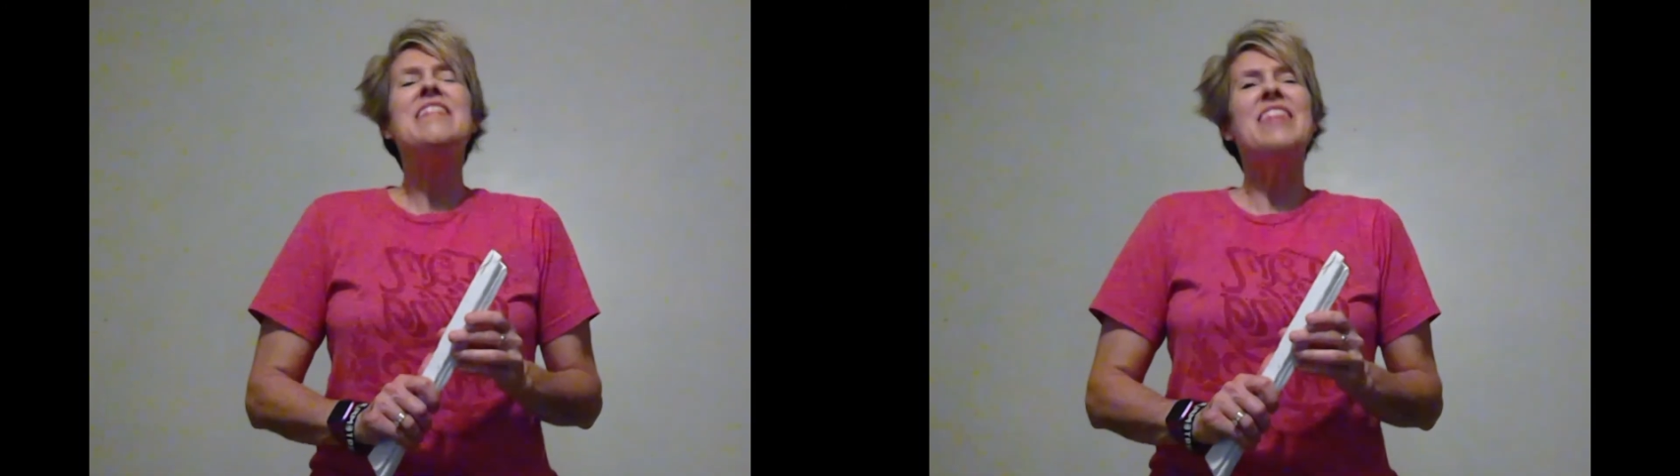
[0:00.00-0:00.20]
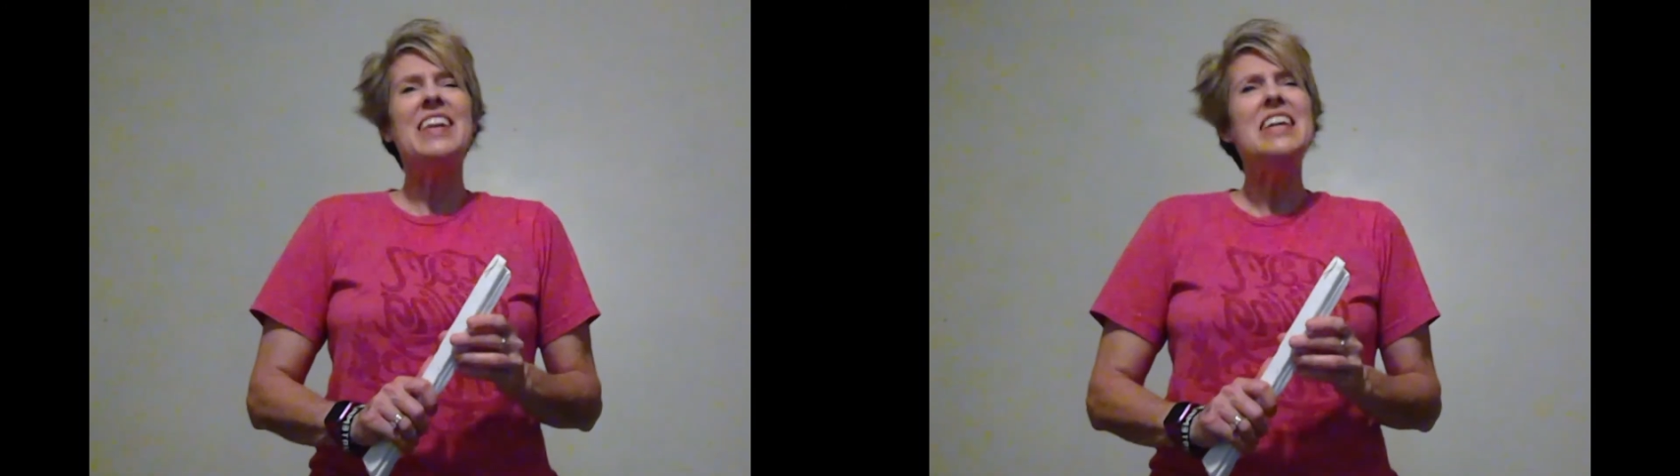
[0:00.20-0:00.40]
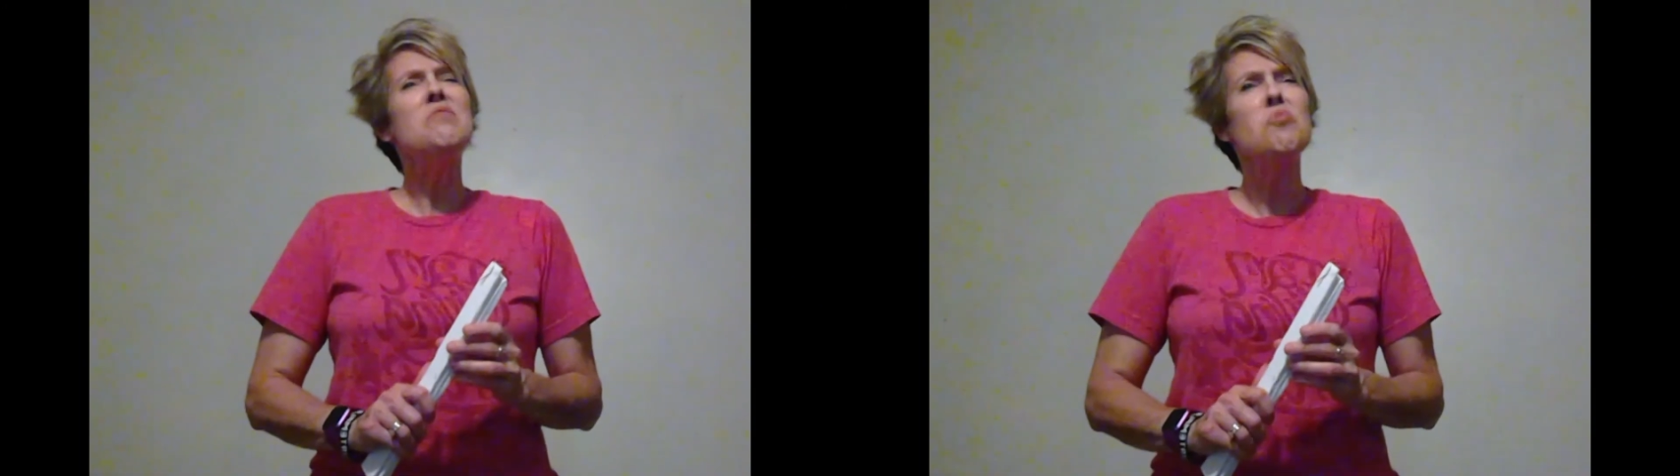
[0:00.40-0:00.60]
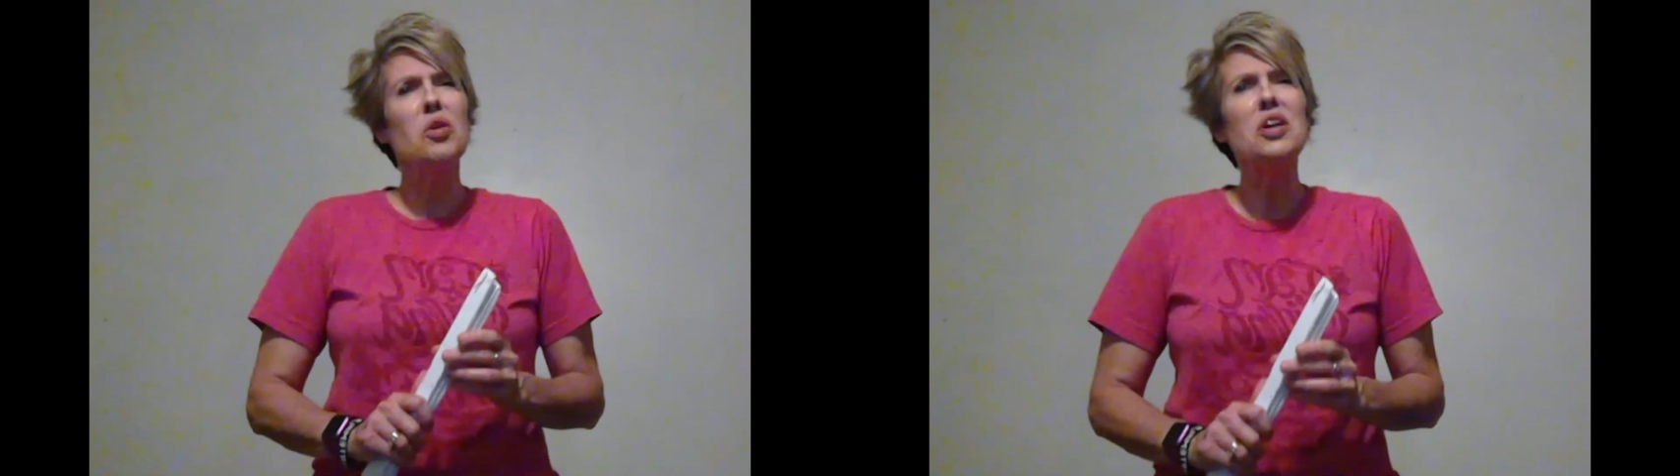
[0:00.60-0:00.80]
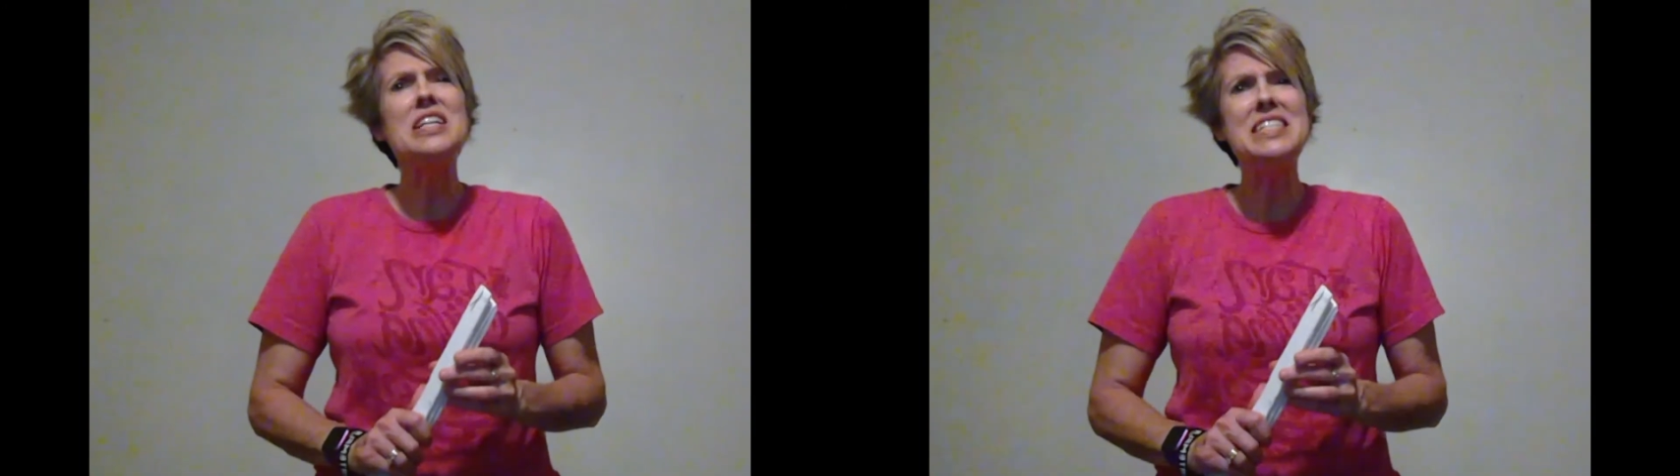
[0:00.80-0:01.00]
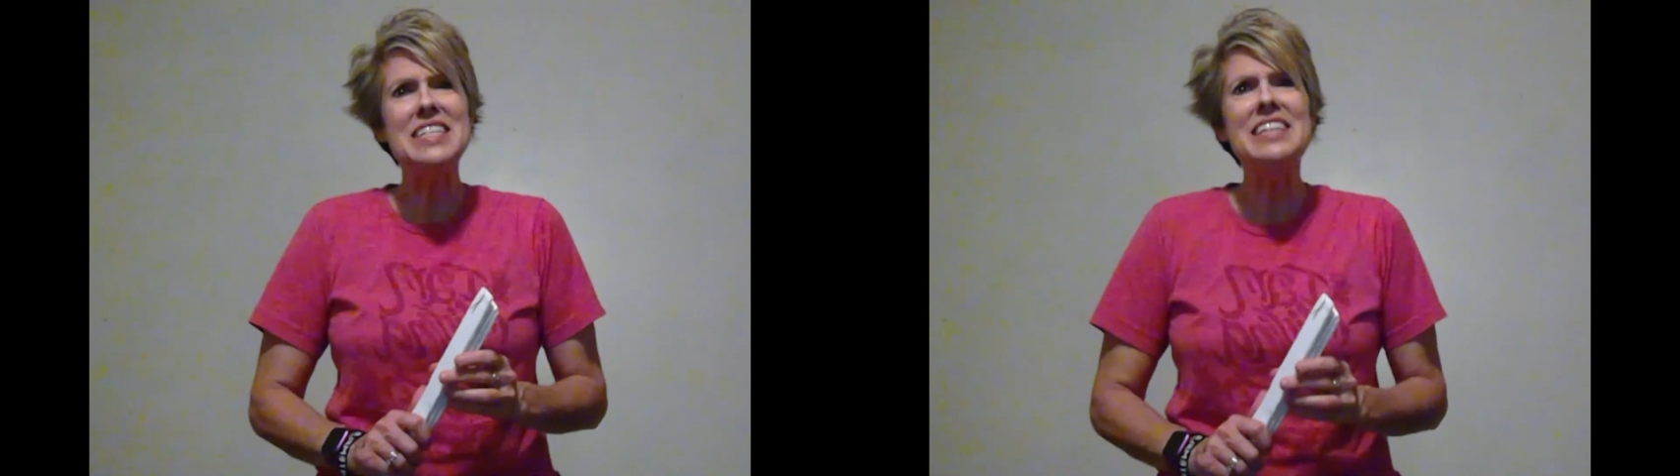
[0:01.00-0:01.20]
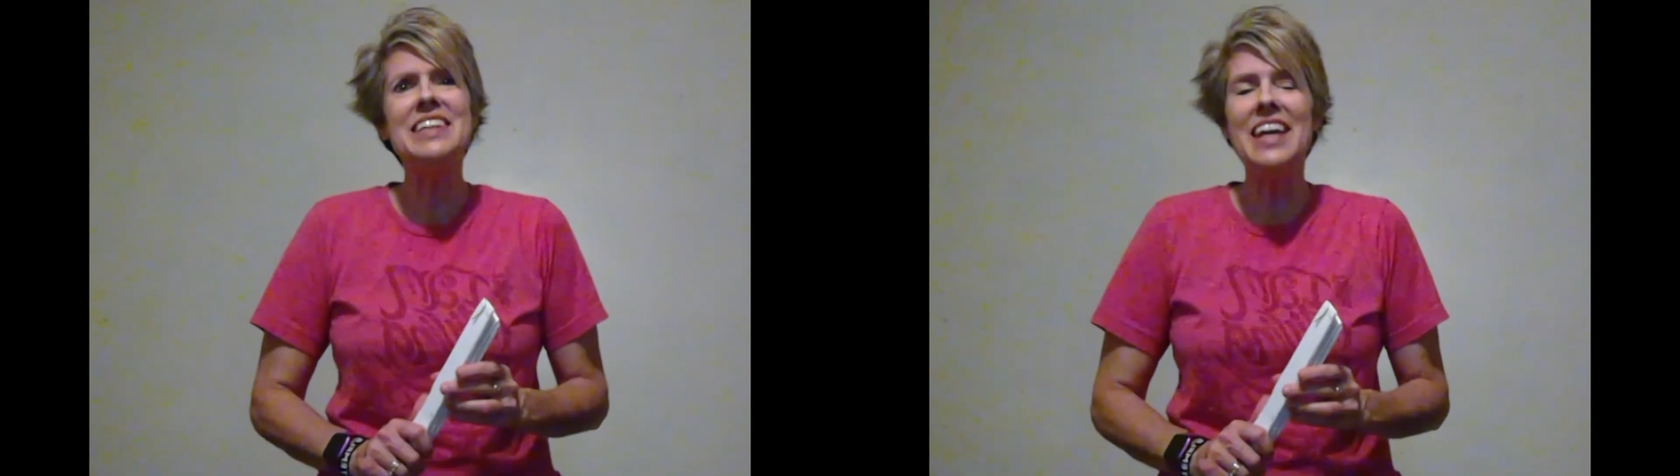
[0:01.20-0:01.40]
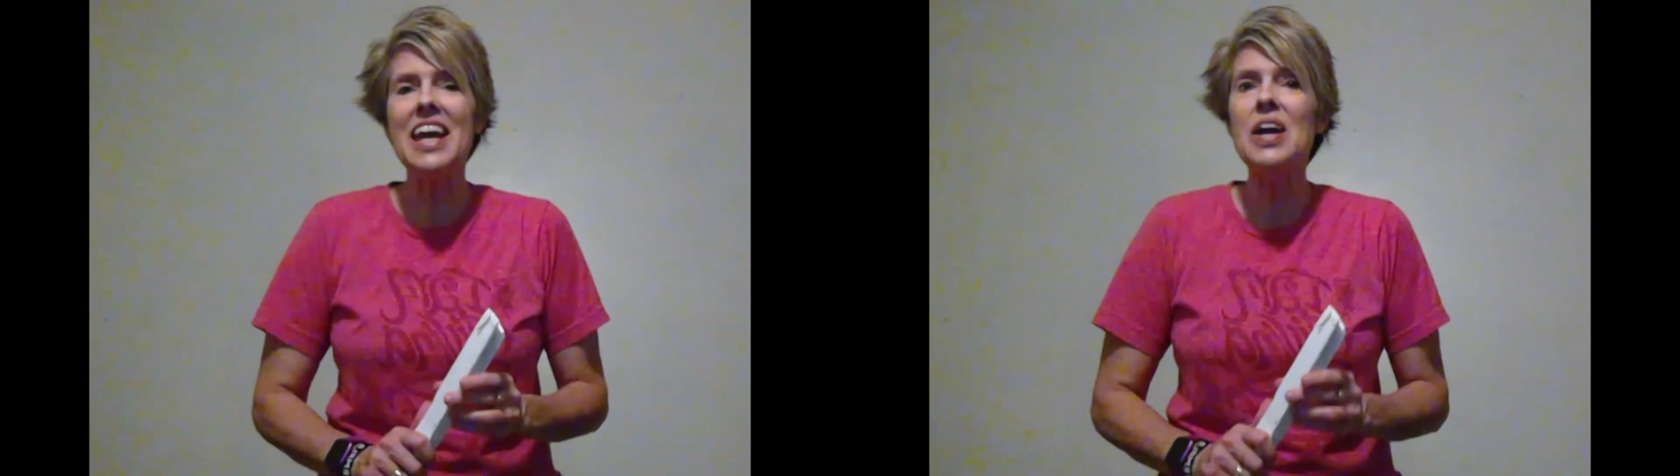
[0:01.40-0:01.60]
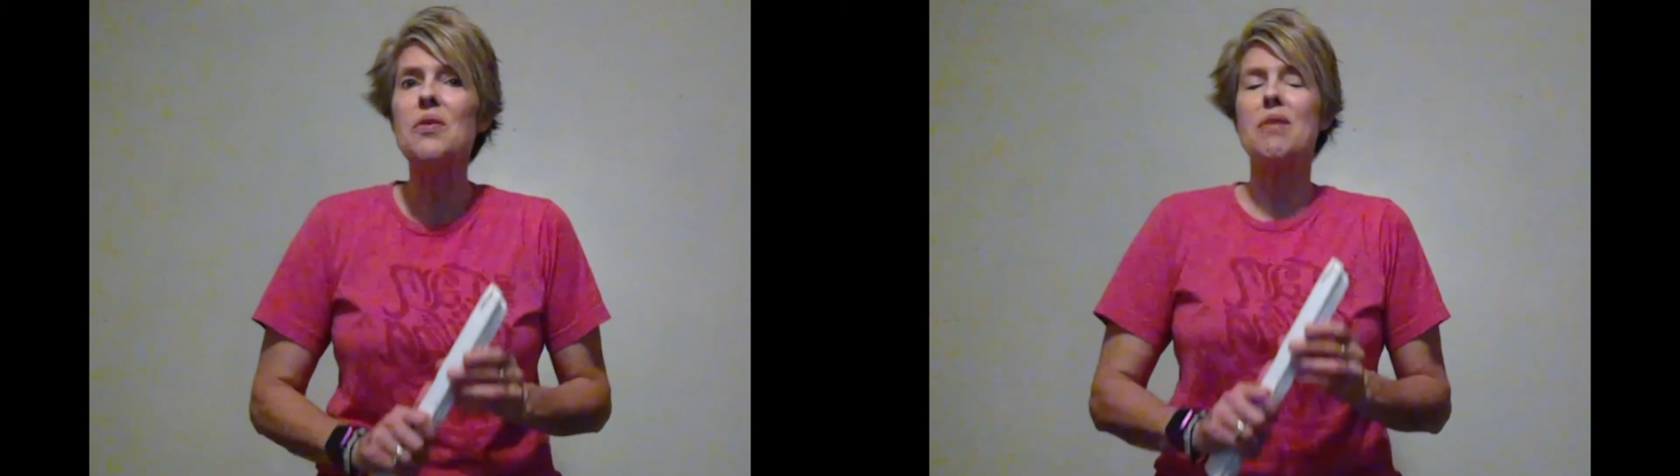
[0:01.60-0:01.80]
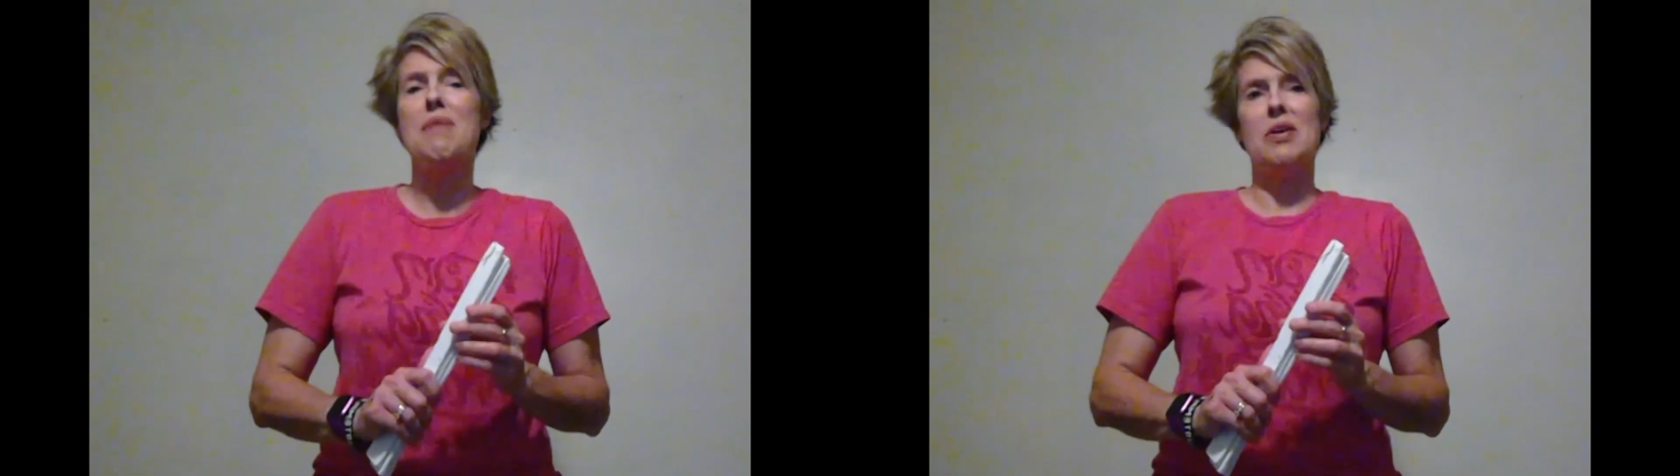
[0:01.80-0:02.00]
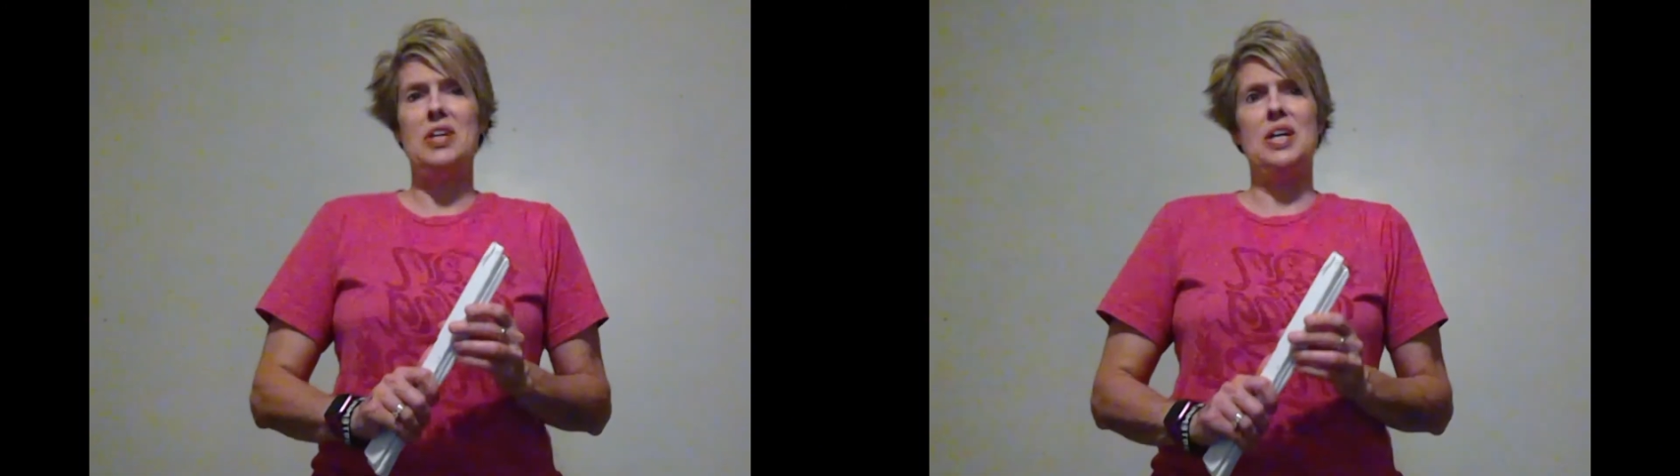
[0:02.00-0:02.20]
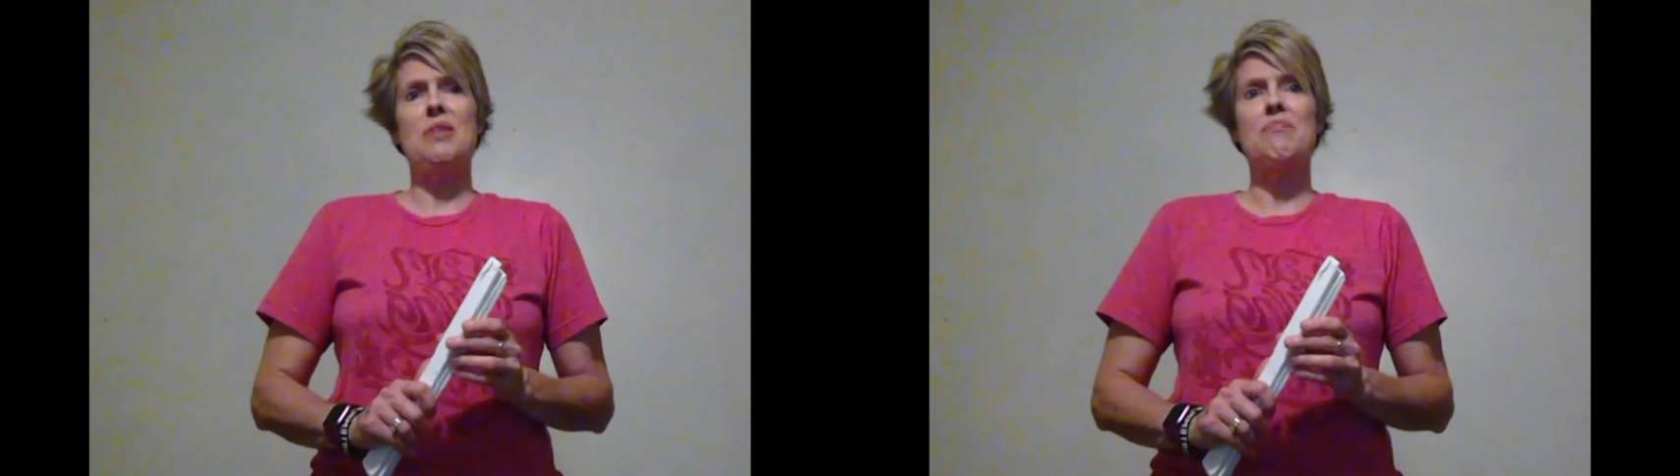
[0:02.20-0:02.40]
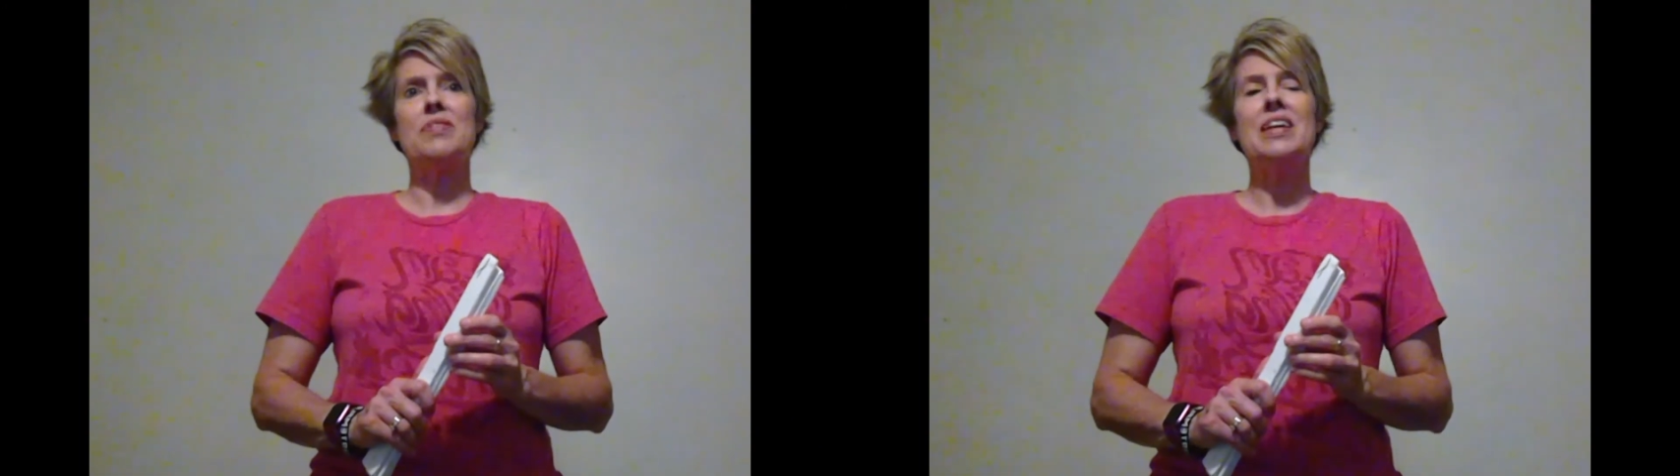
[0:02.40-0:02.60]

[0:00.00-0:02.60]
that he really did care about him.